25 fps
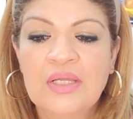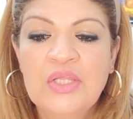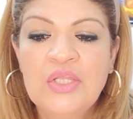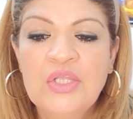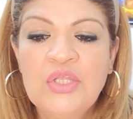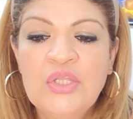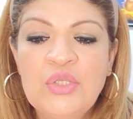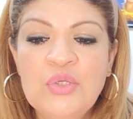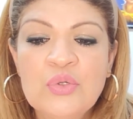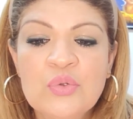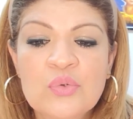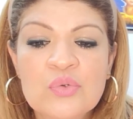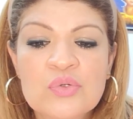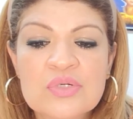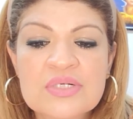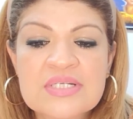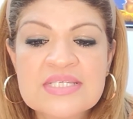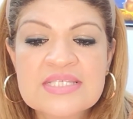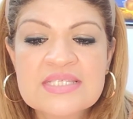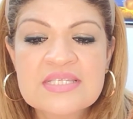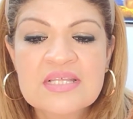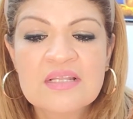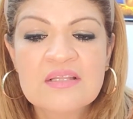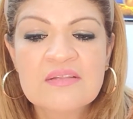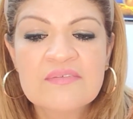Your
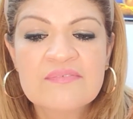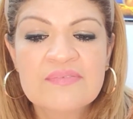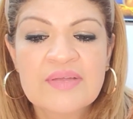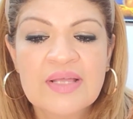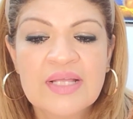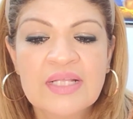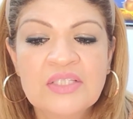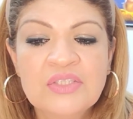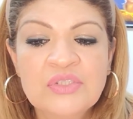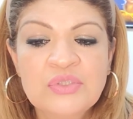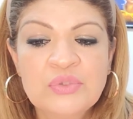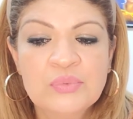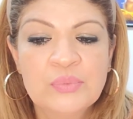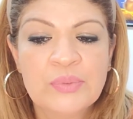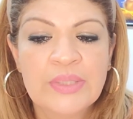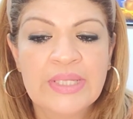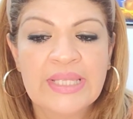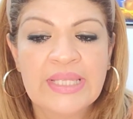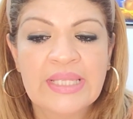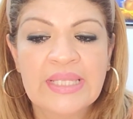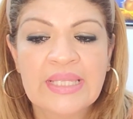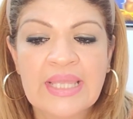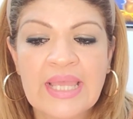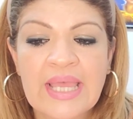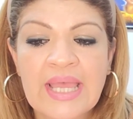
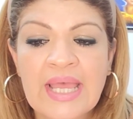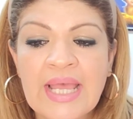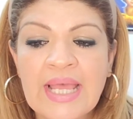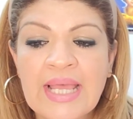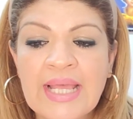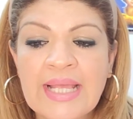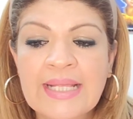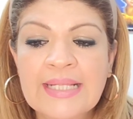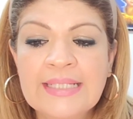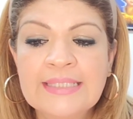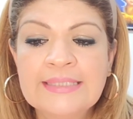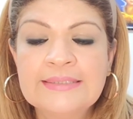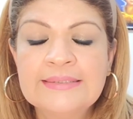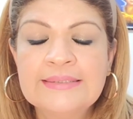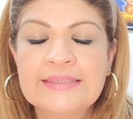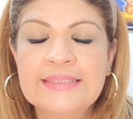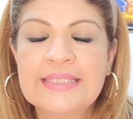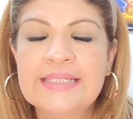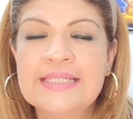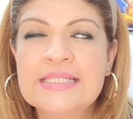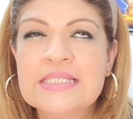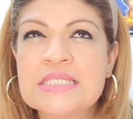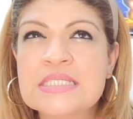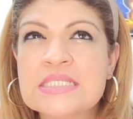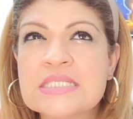self-undoing, and
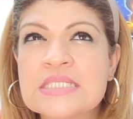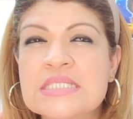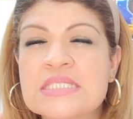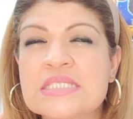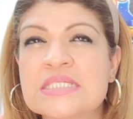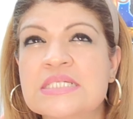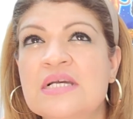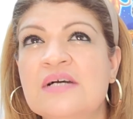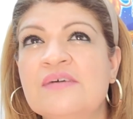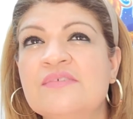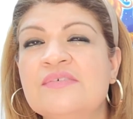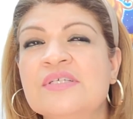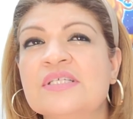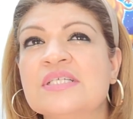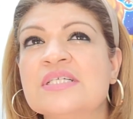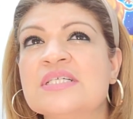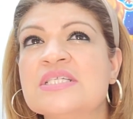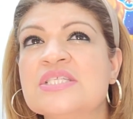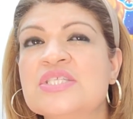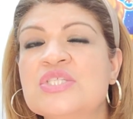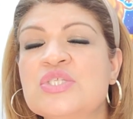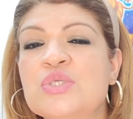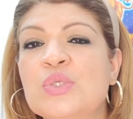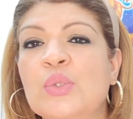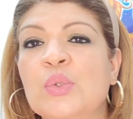it
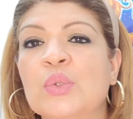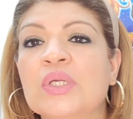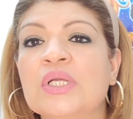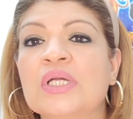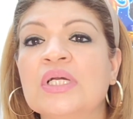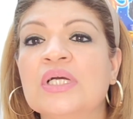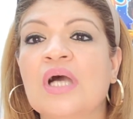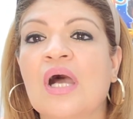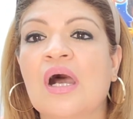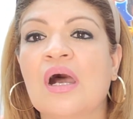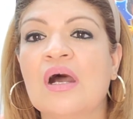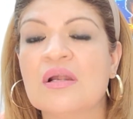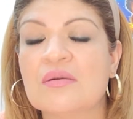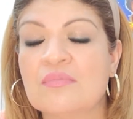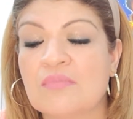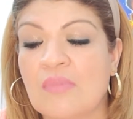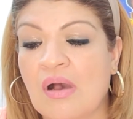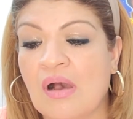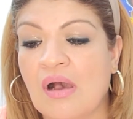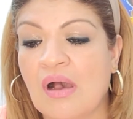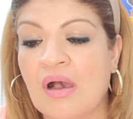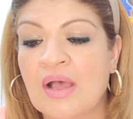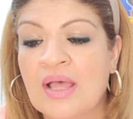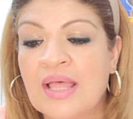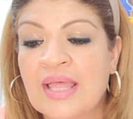governs your
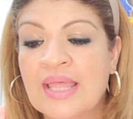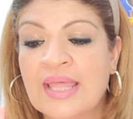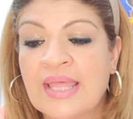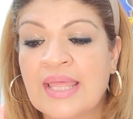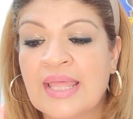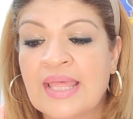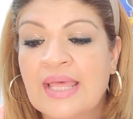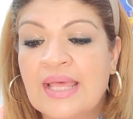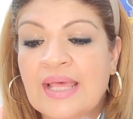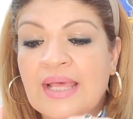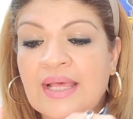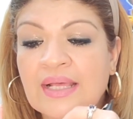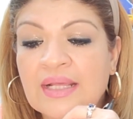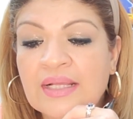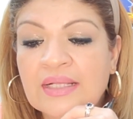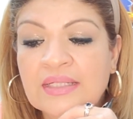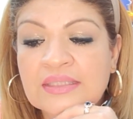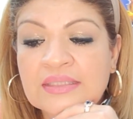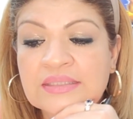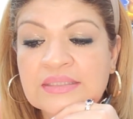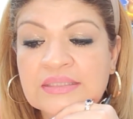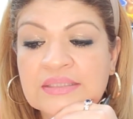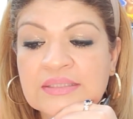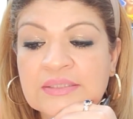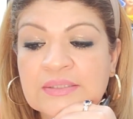karma,
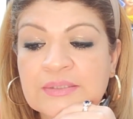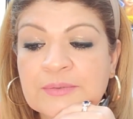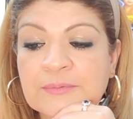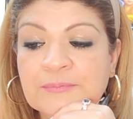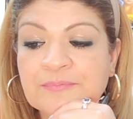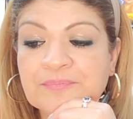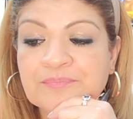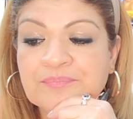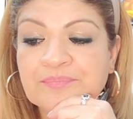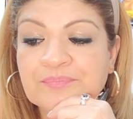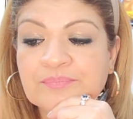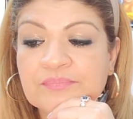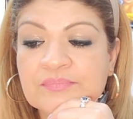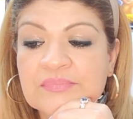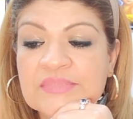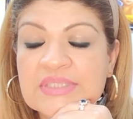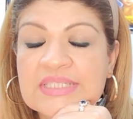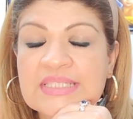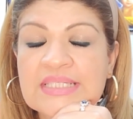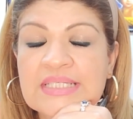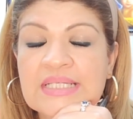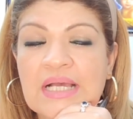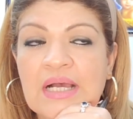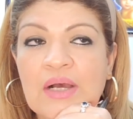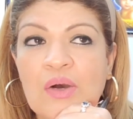and
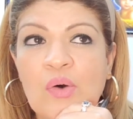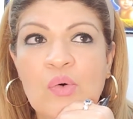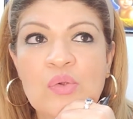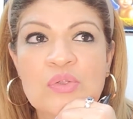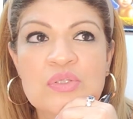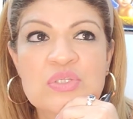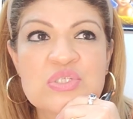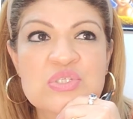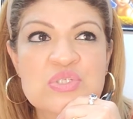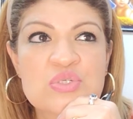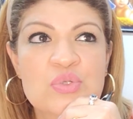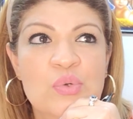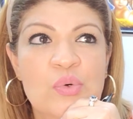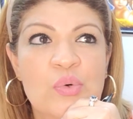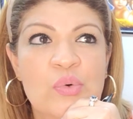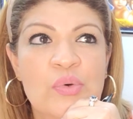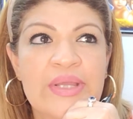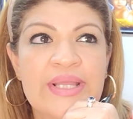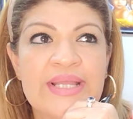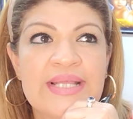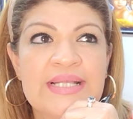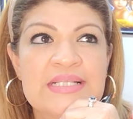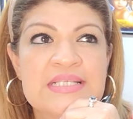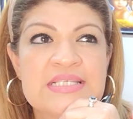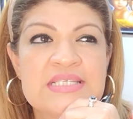also
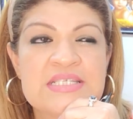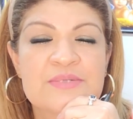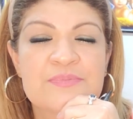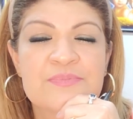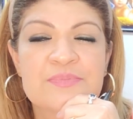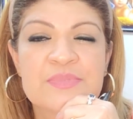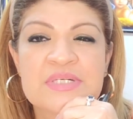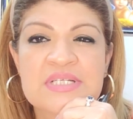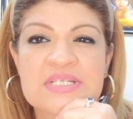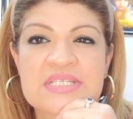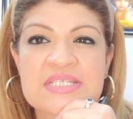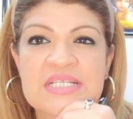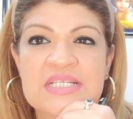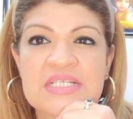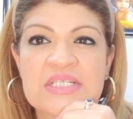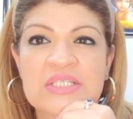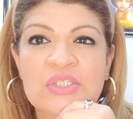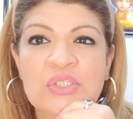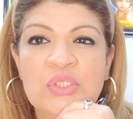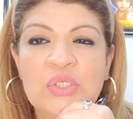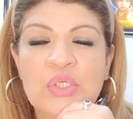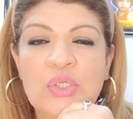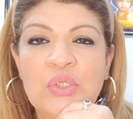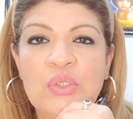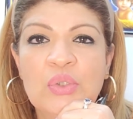it's represent
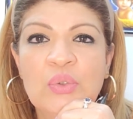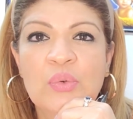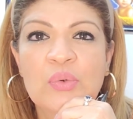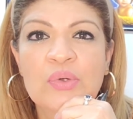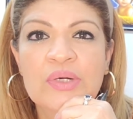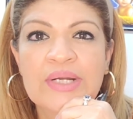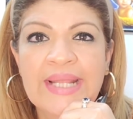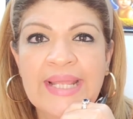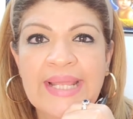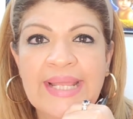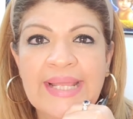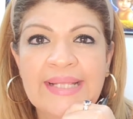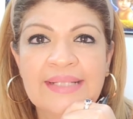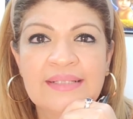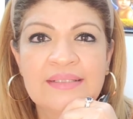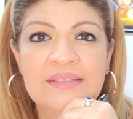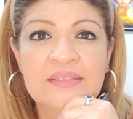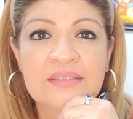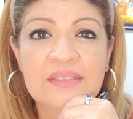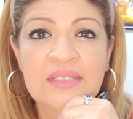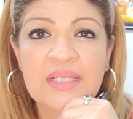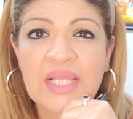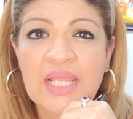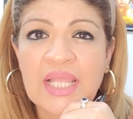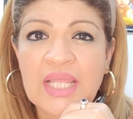your
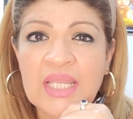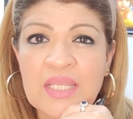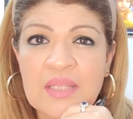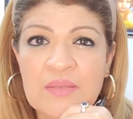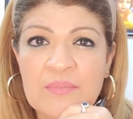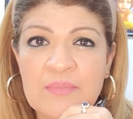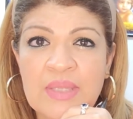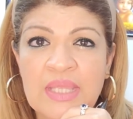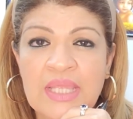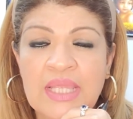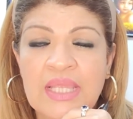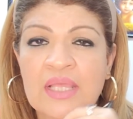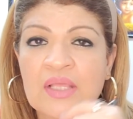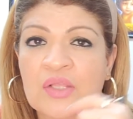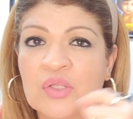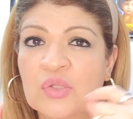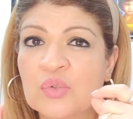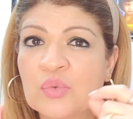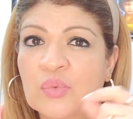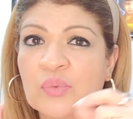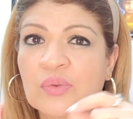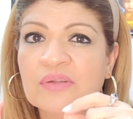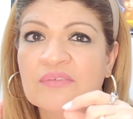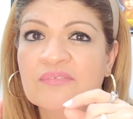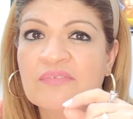hidden enemy.
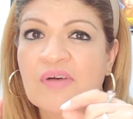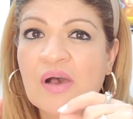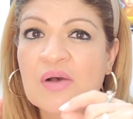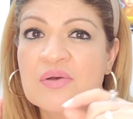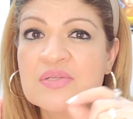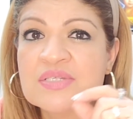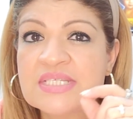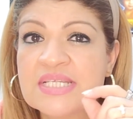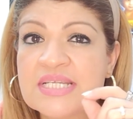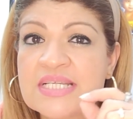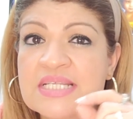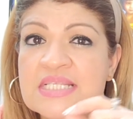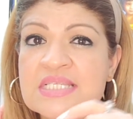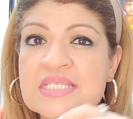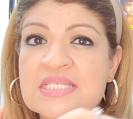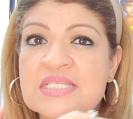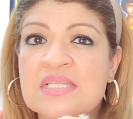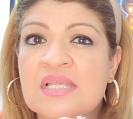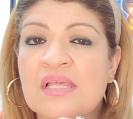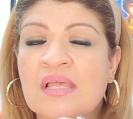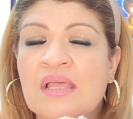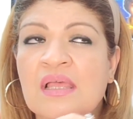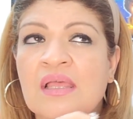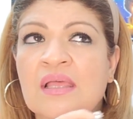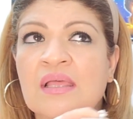12th house, it's
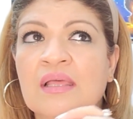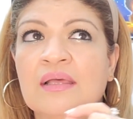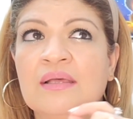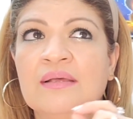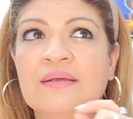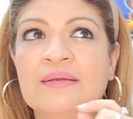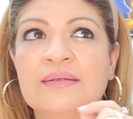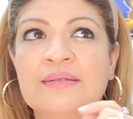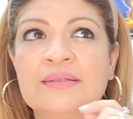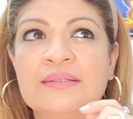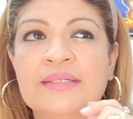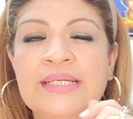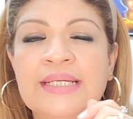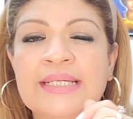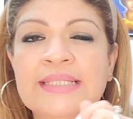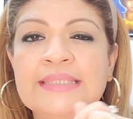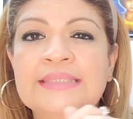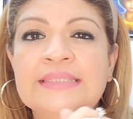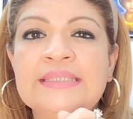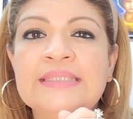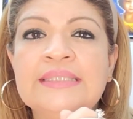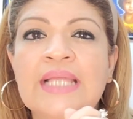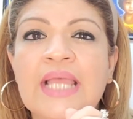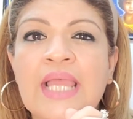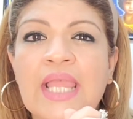
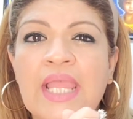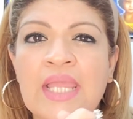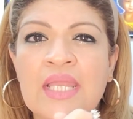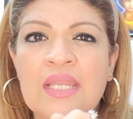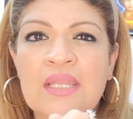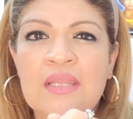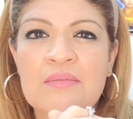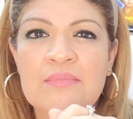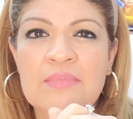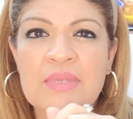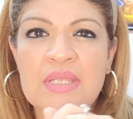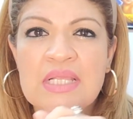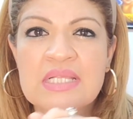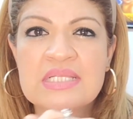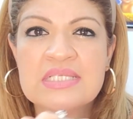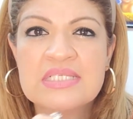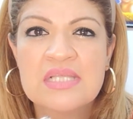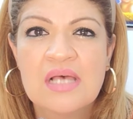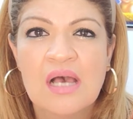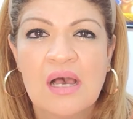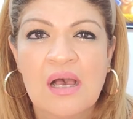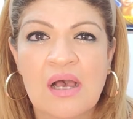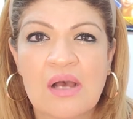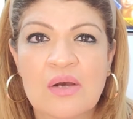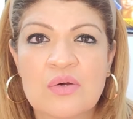hidden enemy's
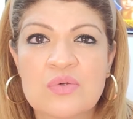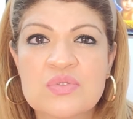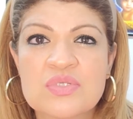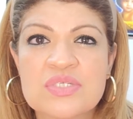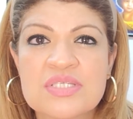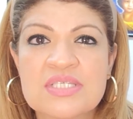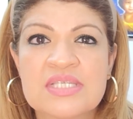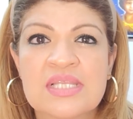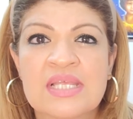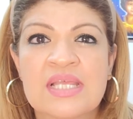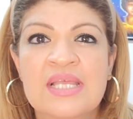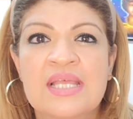house.